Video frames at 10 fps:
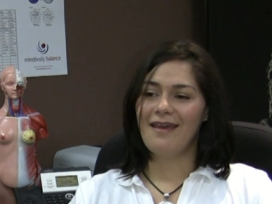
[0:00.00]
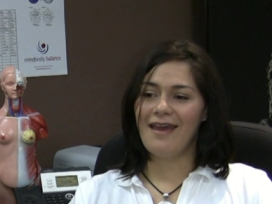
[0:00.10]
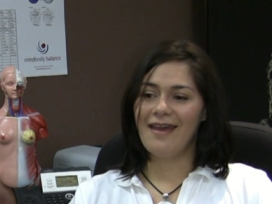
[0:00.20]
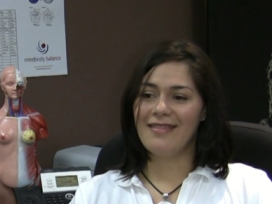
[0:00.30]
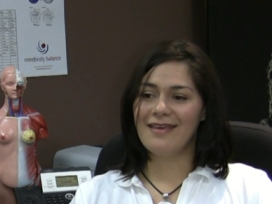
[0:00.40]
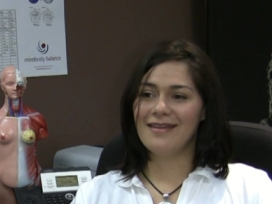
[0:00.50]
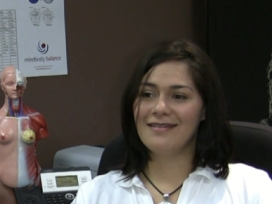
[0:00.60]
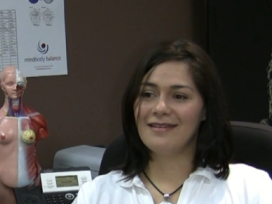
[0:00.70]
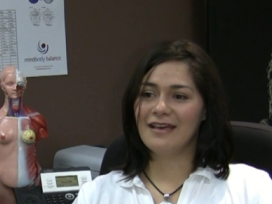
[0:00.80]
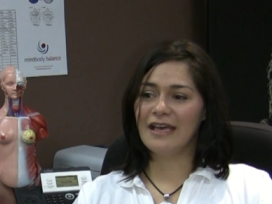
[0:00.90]
And
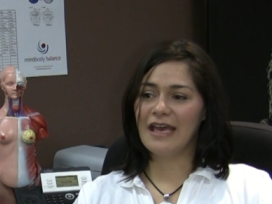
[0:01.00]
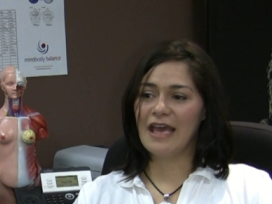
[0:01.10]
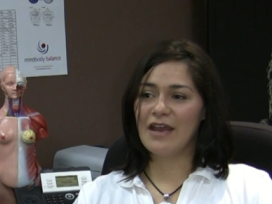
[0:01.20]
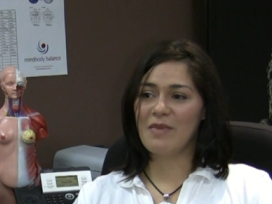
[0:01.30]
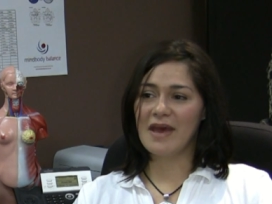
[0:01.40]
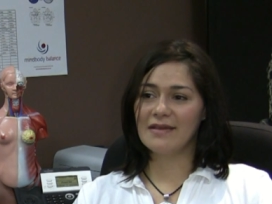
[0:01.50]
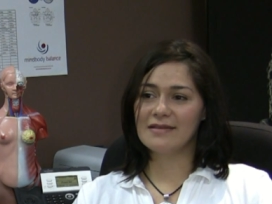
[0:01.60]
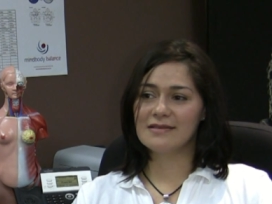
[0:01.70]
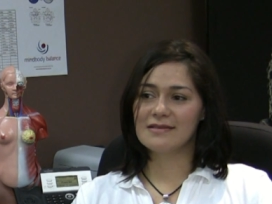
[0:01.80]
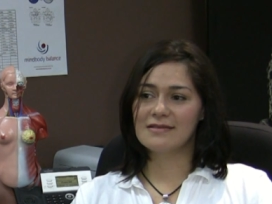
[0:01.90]
then at
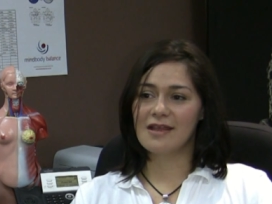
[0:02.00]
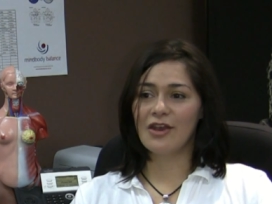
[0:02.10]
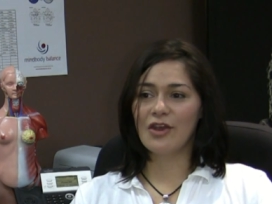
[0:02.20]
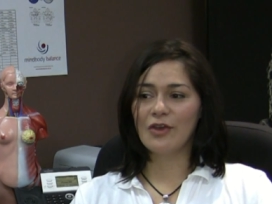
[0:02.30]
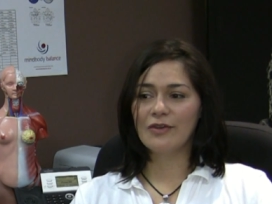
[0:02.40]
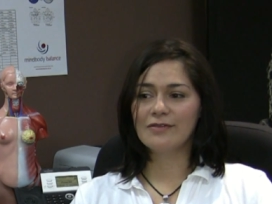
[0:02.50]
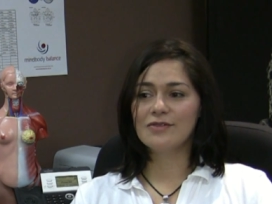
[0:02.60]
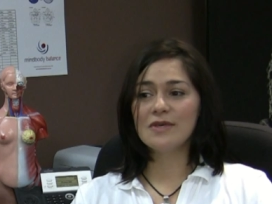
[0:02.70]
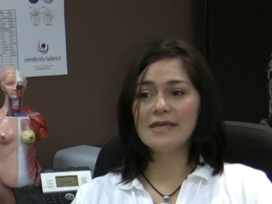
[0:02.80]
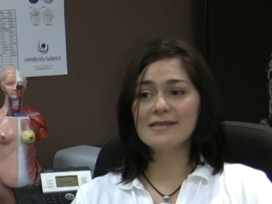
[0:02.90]
about,
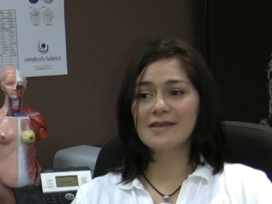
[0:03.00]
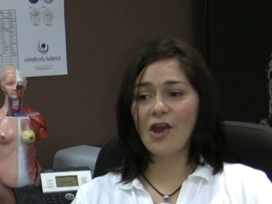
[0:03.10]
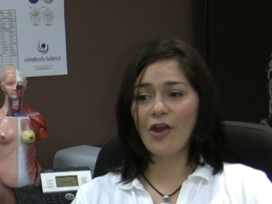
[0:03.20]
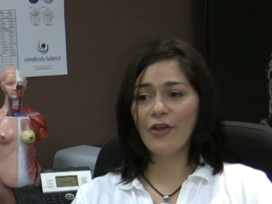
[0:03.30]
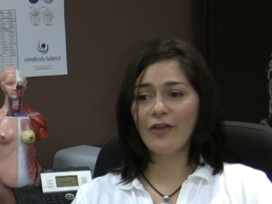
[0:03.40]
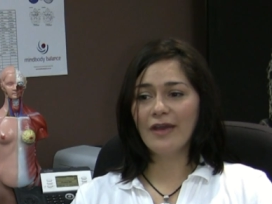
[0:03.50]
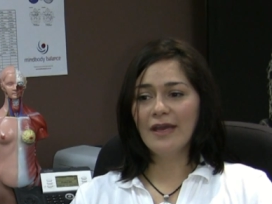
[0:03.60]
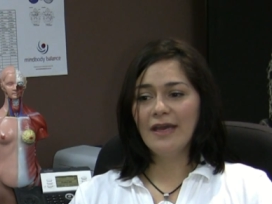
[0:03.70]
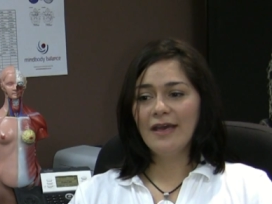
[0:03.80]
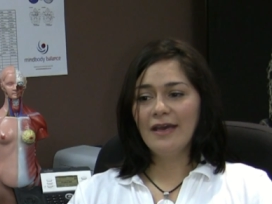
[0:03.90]
2 years ago,
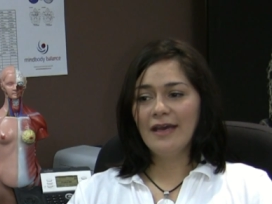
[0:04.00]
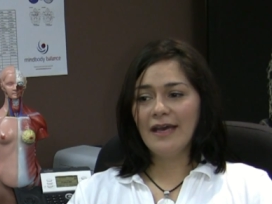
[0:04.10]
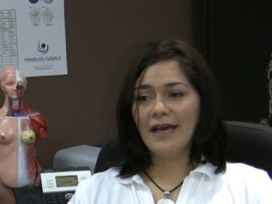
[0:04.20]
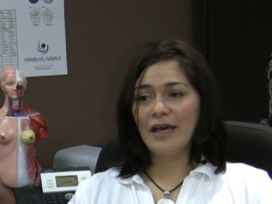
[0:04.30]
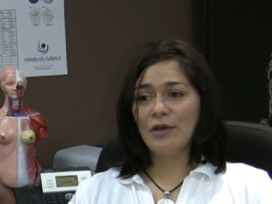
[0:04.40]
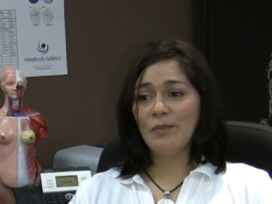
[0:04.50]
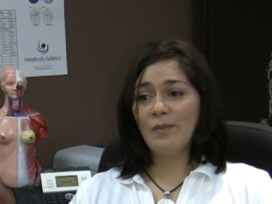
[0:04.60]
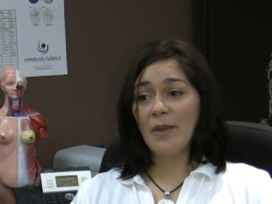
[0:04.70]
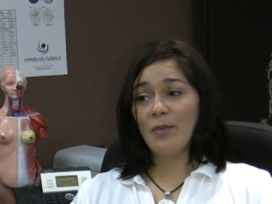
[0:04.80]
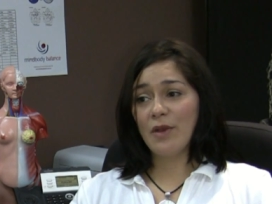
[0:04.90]

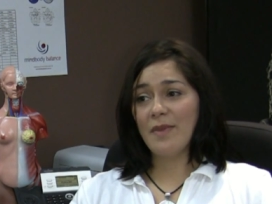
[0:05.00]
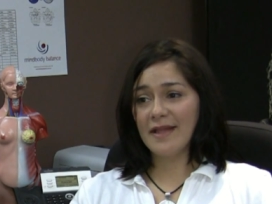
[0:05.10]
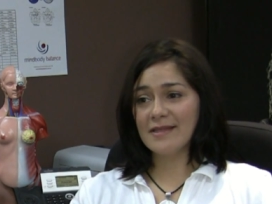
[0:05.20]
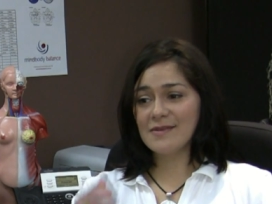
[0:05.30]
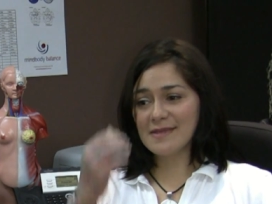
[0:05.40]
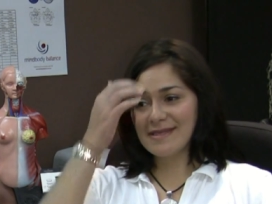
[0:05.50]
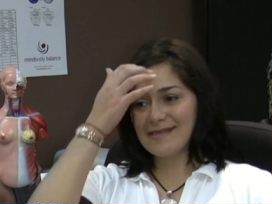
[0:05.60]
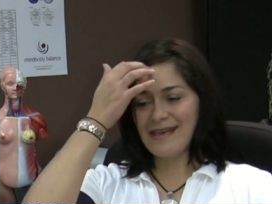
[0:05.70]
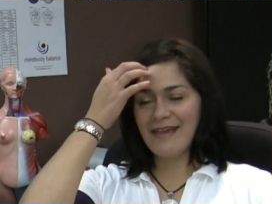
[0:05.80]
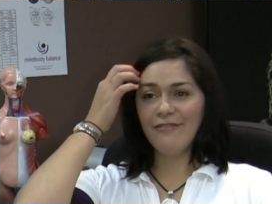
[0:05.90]
Mindbody Balance was
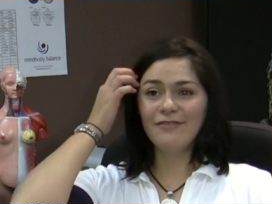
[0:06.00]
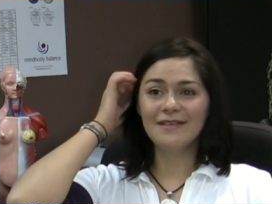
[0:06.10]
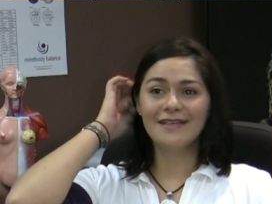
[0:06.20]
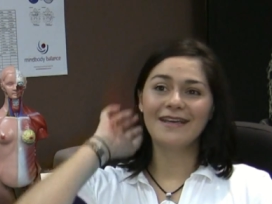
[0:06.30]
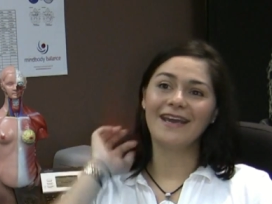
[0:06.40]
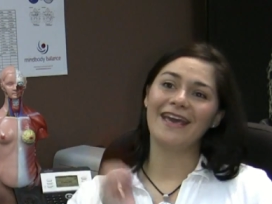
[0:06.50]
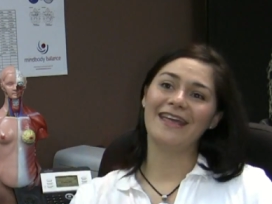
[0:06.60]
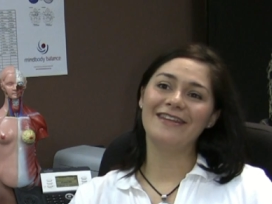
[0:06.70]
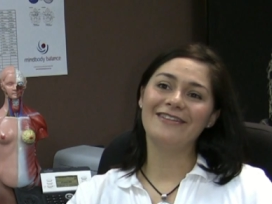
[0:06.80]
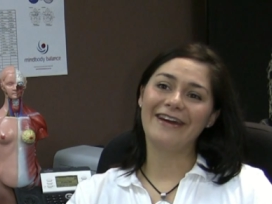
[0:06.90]
conceived,
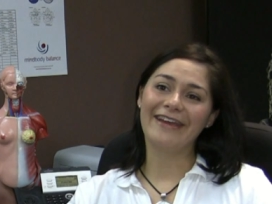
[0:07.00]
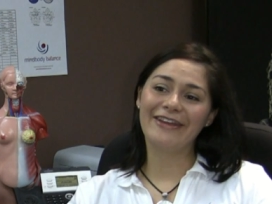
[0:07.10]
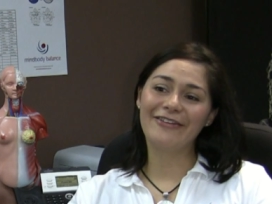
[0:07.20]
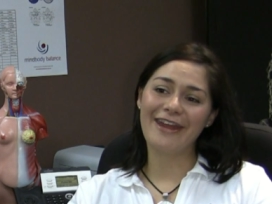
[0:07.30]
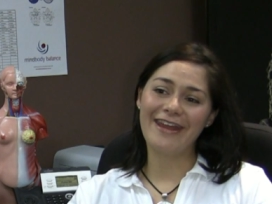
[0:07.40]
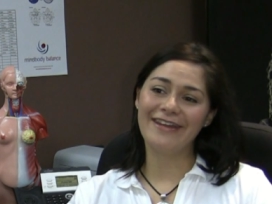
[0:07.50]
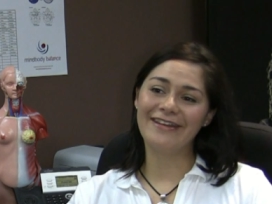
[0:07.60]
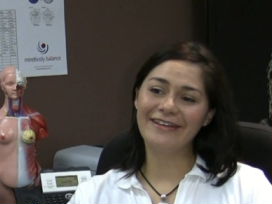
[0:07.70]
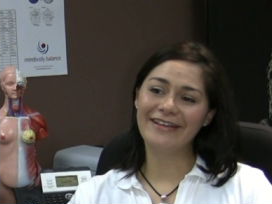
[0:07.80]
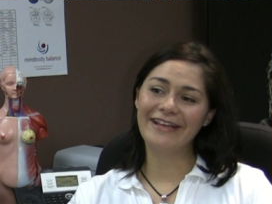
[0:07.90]
and I created
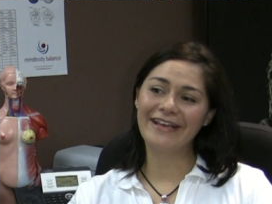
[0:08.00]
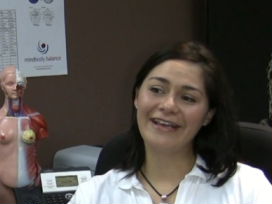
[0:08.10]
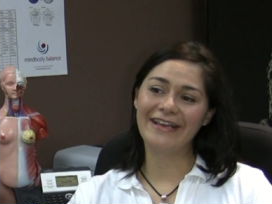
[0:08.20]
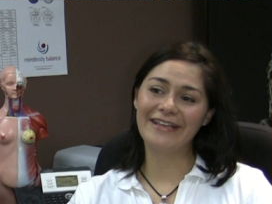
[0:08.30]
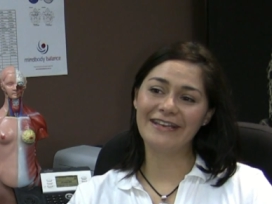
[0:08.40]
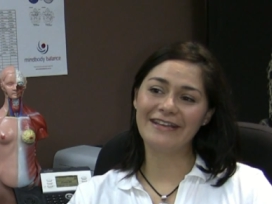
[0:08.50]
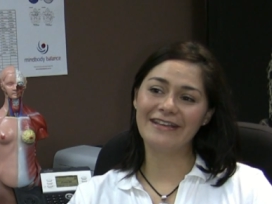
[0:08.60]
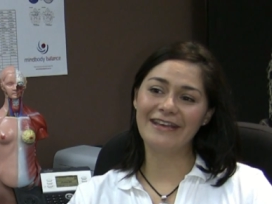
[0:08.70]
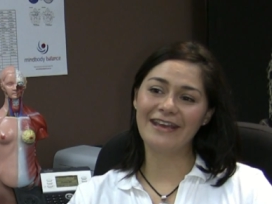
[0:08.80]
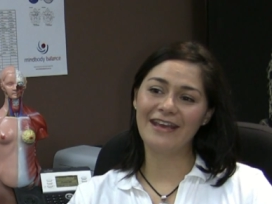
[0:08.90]
it,
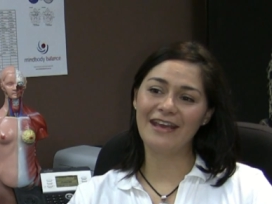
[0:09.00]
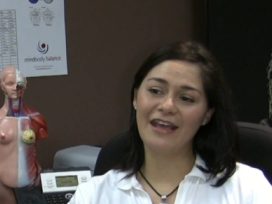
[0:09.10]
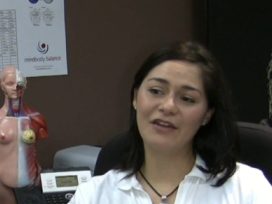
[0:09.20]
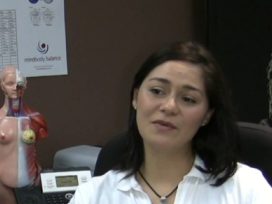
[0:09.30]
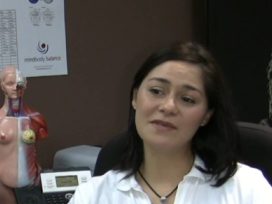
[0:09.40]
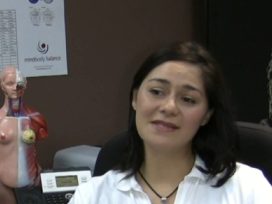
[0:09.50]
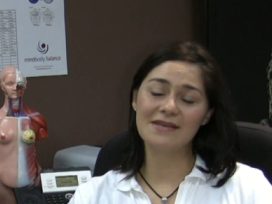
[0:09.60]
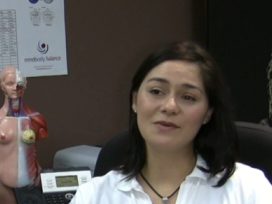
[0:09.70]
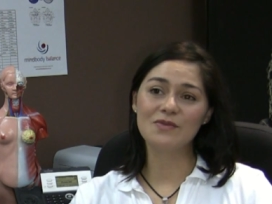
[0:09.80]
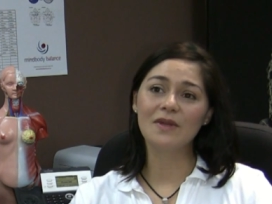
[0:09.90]
and it
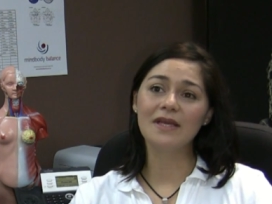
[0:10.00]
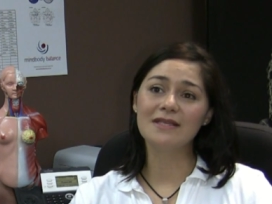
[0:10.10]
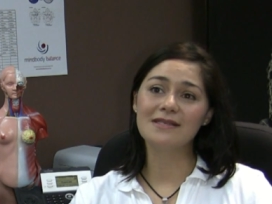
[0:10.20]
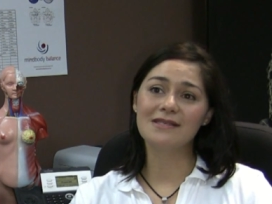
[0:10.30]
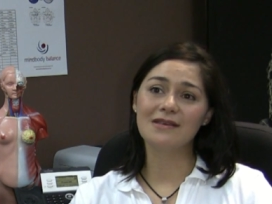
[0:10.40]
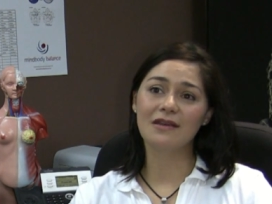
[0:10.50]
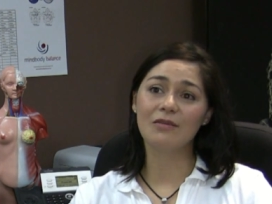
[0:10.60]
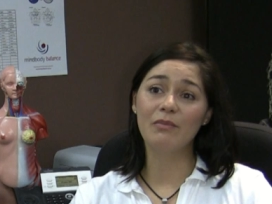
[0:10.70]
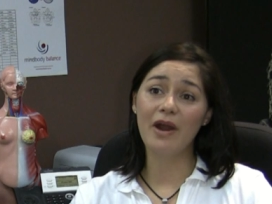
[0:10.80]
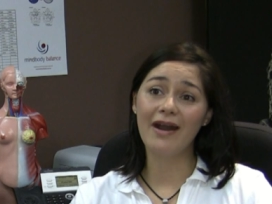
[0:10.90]
was really just to
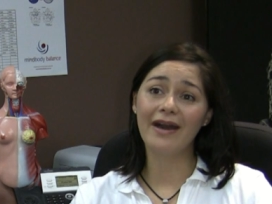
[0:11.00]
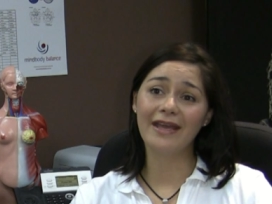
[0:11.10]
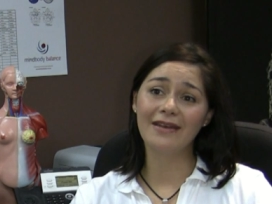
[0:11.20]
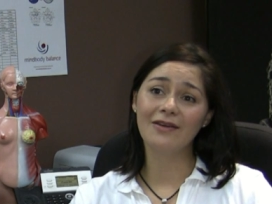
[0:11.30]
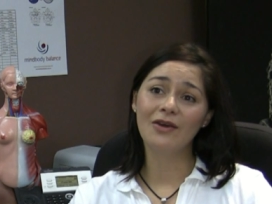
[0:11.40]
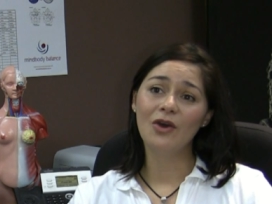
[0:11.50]
combine